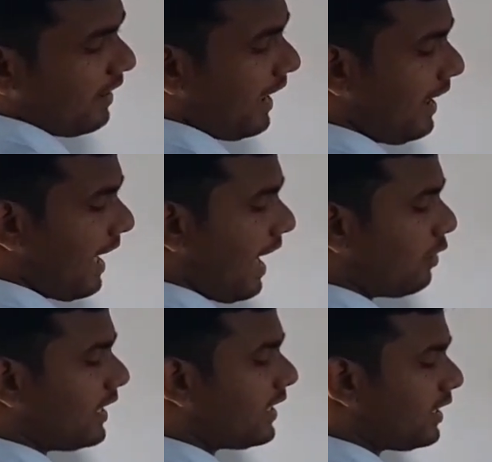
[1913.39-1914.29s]
And
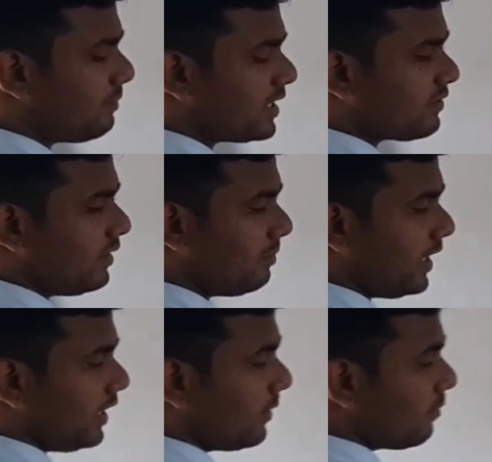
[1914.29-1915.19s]
how that image will
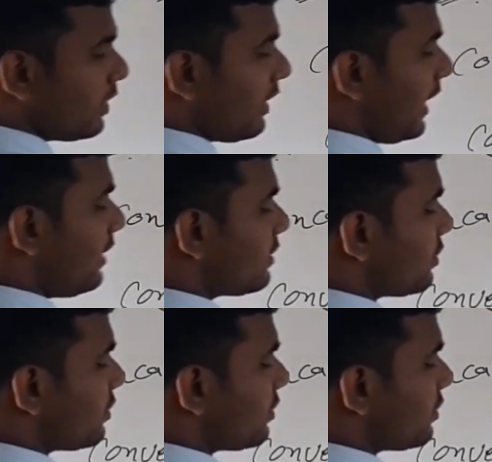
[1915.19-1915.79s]
be, right?